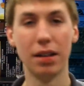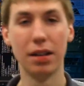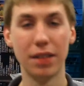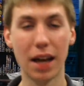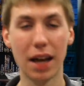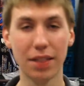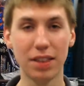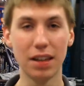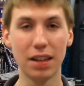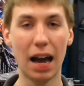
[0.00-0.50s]

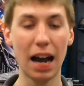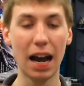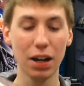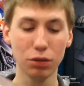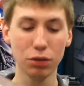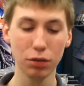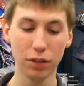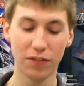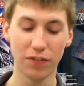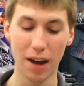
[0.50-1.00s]
that the
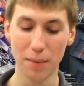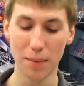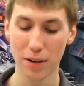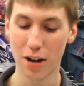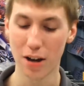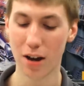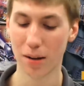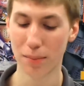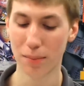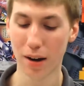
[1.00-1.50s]
actual
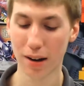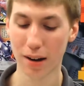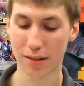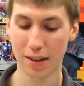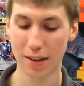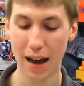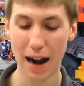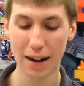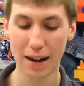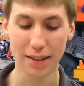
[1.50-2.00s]
Famicom
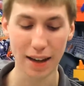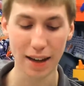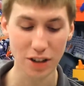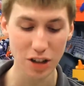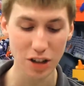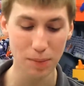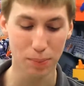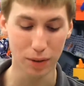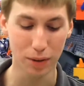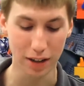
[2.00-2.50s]
box had. It's
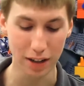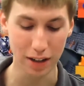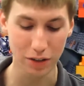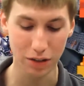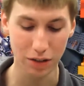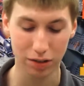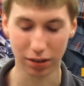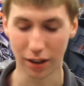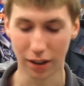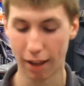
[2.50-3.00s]
actually pretty
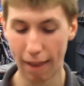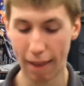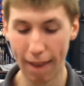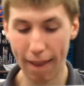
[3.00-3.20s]
interesting.